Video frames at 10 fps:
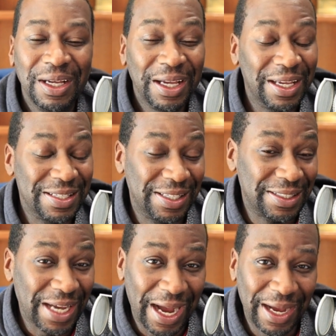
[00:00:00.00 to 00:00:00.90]
Is it
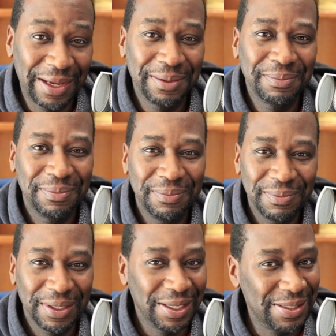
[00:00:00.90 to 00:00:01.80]
time?
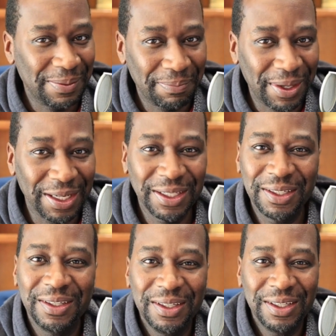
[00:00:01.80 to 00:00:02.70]
Is it
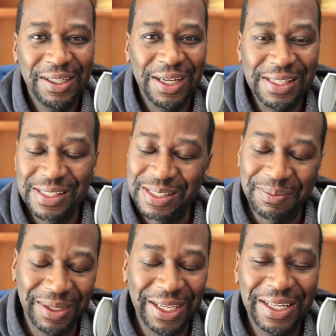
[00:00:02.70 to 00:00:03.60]
money? Is it
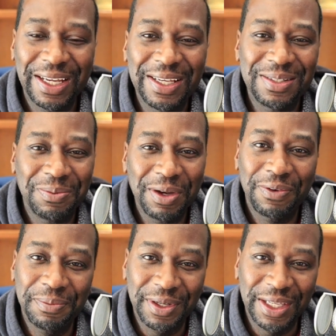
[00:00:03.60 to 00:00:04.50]
some late nights away
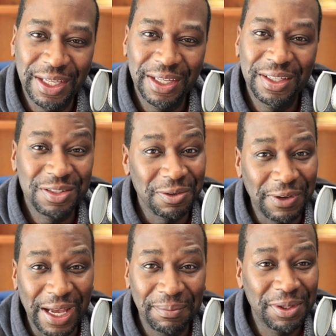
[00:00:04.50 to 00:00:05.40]
from your kids, your
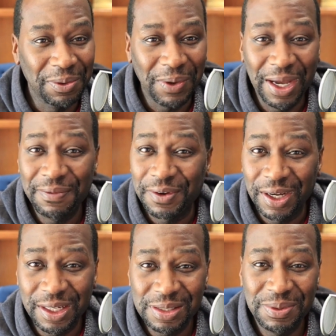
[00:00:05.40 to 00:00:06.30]
family, your wife, your
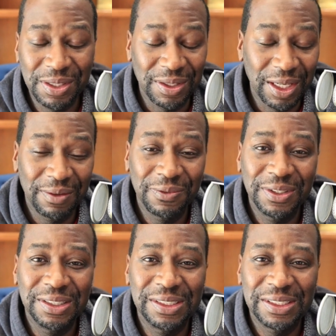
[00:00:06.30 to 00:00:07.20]
husband, your loved
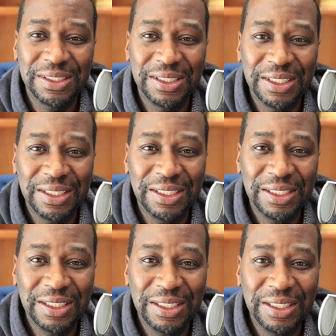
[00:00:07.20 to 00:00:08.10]
ones?
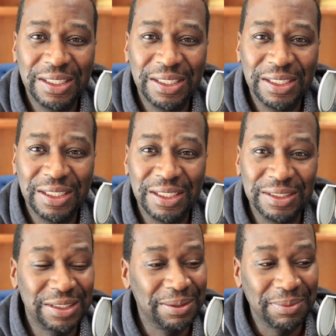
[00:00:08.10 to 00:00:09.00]
Is
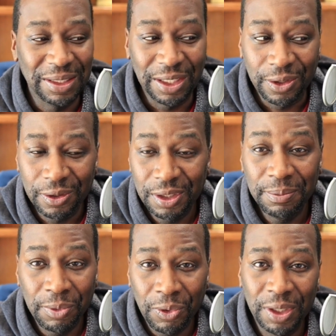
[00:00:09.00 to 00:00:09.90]
it some early
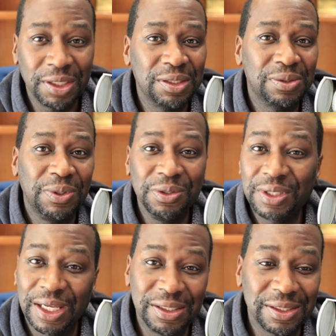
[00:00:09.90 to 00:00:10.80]
mornings where you
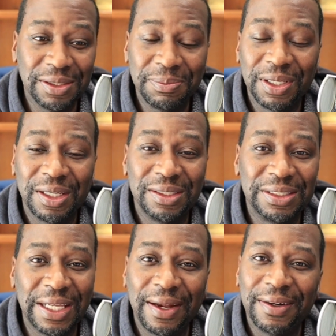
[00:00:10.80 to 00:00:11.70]
can't sleep in on
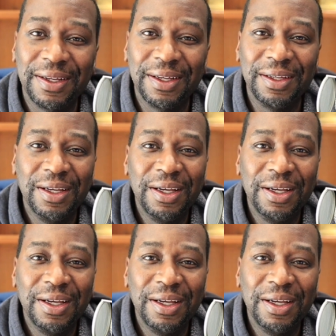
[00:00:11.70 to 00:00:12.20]
Saturday?